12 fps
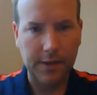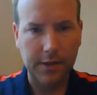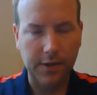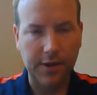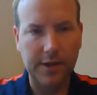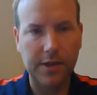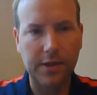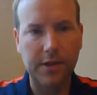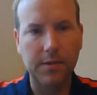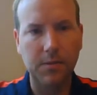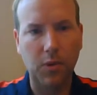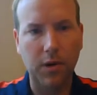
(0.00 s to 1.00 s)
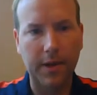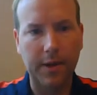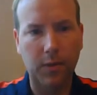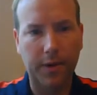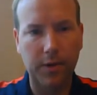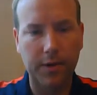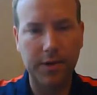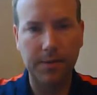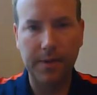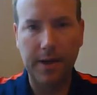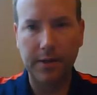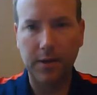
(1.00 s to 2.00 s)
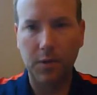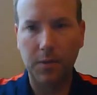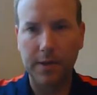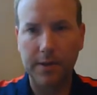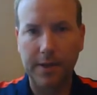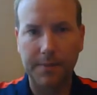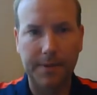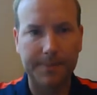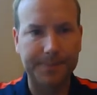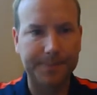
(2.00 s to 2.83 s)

So this is more like what you could submit as a homework assignment.